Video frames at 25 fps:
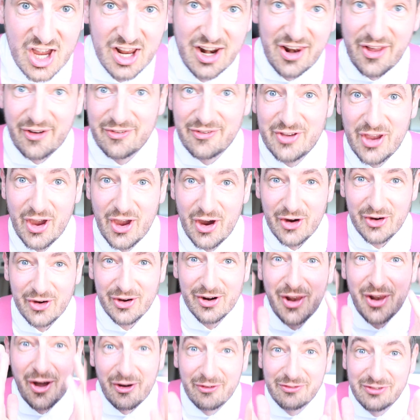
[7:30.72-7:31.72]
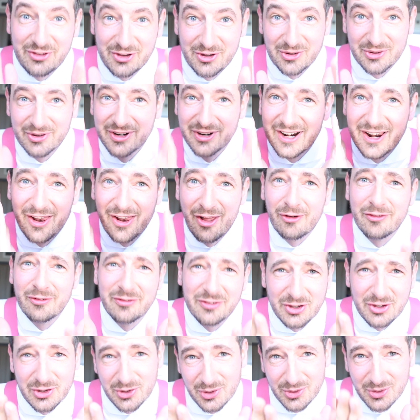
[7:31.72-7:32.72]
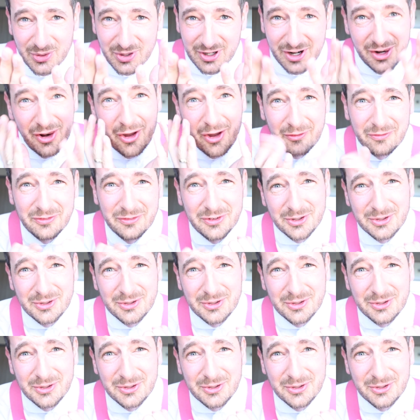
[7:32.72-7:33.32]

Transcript: Love you, love you, love you, love